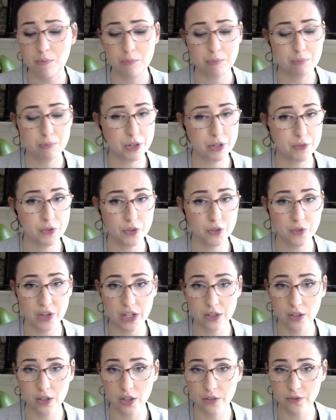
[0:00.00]
But if you've
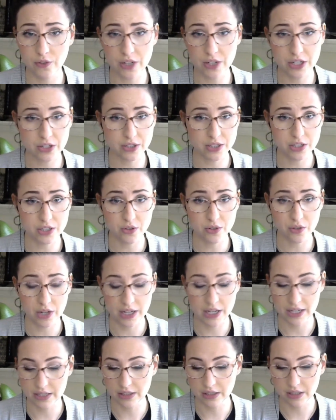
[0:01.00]
got long fingers and you can
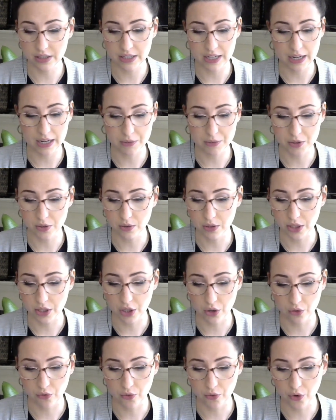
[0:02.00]
handle it, absolutely
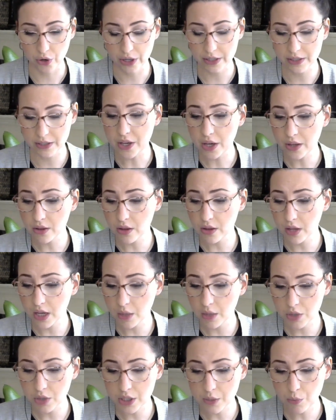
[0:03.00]
go for it. The other thing I
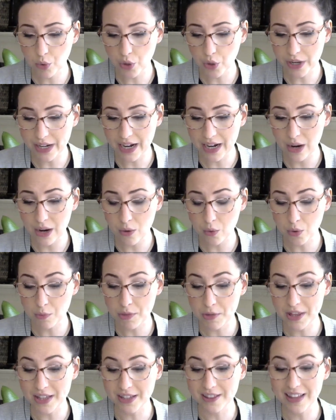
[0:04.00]
wanted to point out would
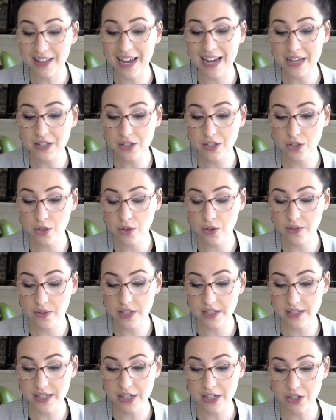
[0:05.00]
be the last note of
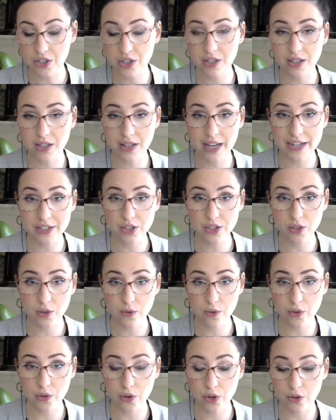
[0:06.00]
this section. The last note of
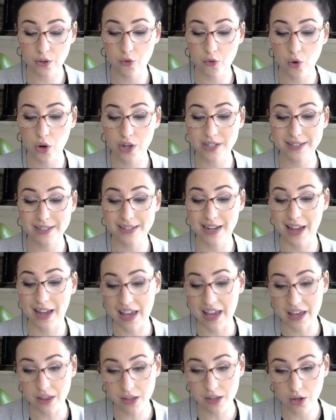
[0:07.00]
34 is an
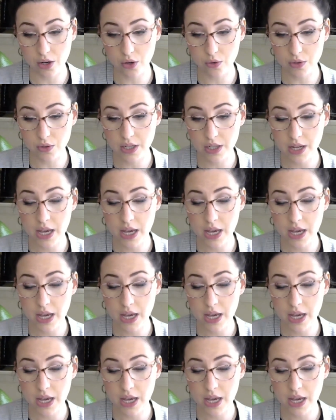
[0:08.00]
eighth note.